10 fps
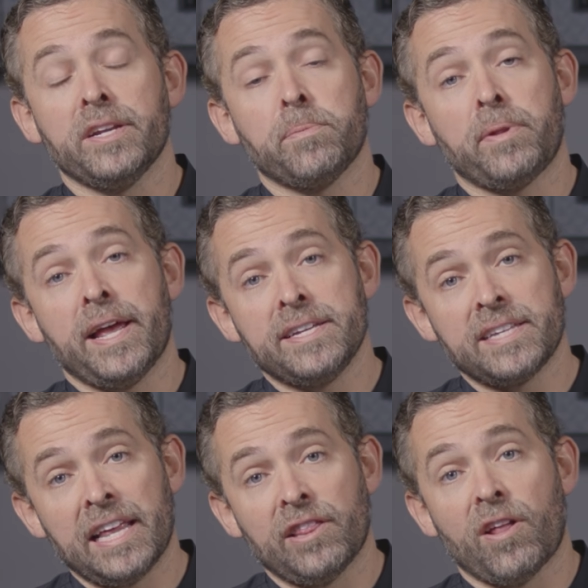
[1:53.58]
into
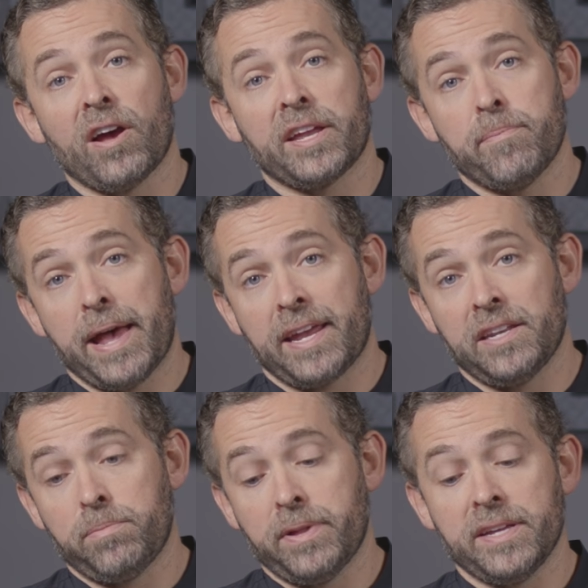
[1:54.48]
place, and lock it back
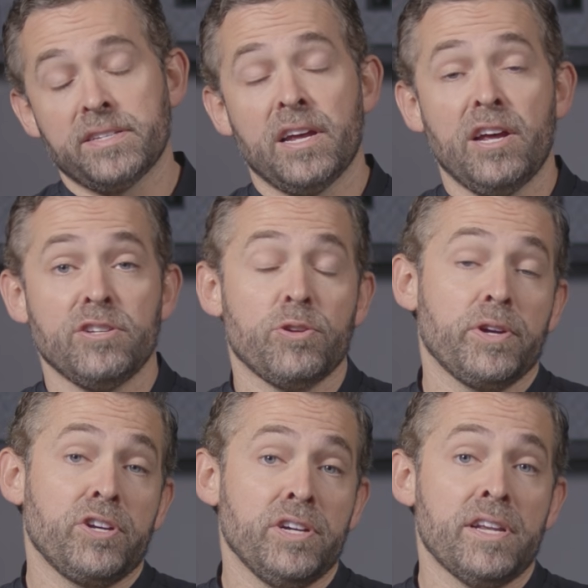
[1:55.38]
into place. So
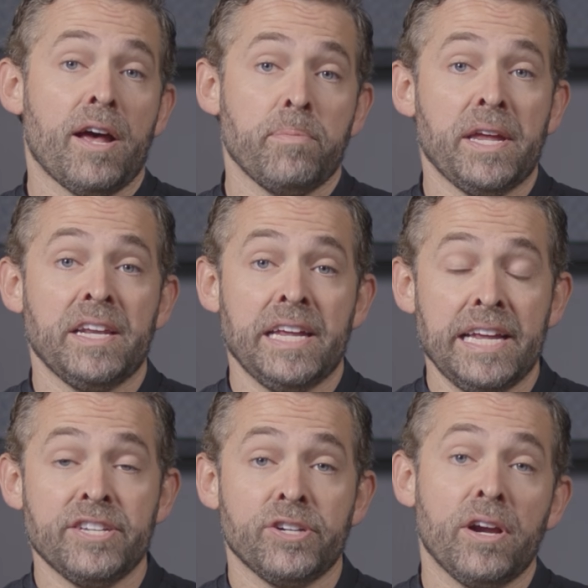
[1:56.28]
it could not be any
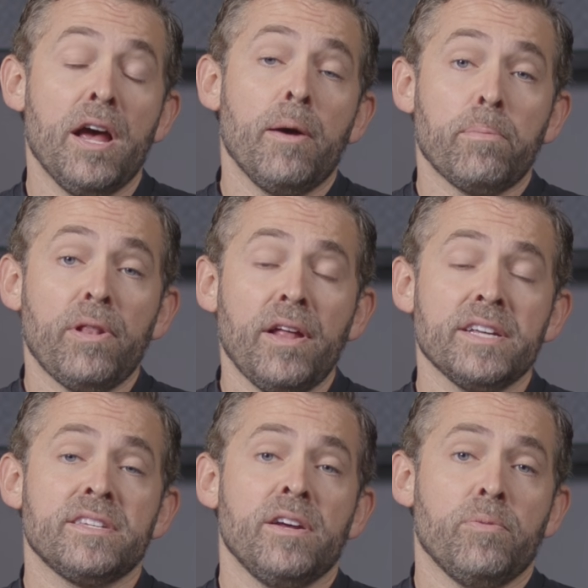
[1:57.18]
easier.
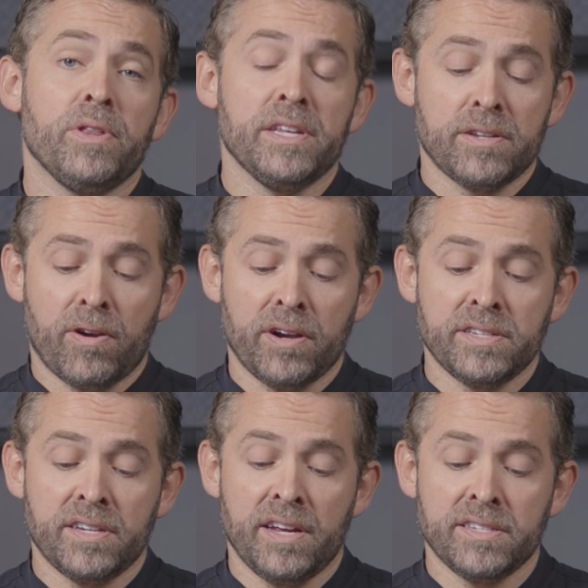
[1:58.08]
Plus, what this
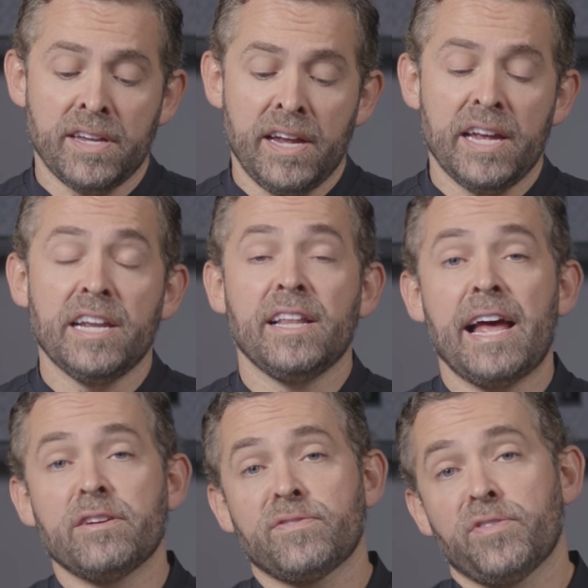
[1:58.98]
harness does, it
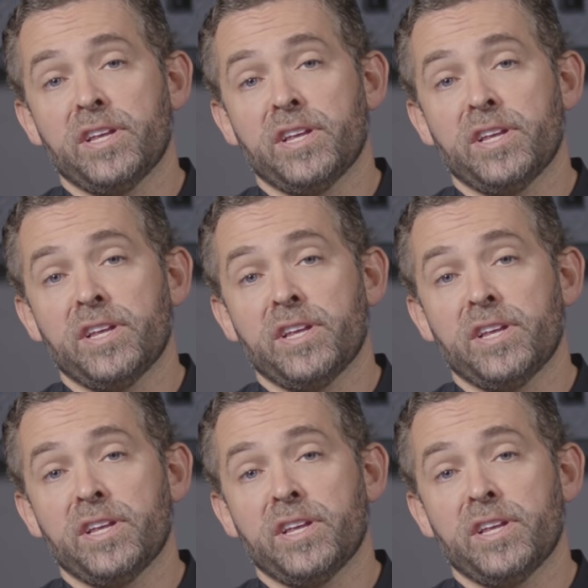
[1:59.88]
allows for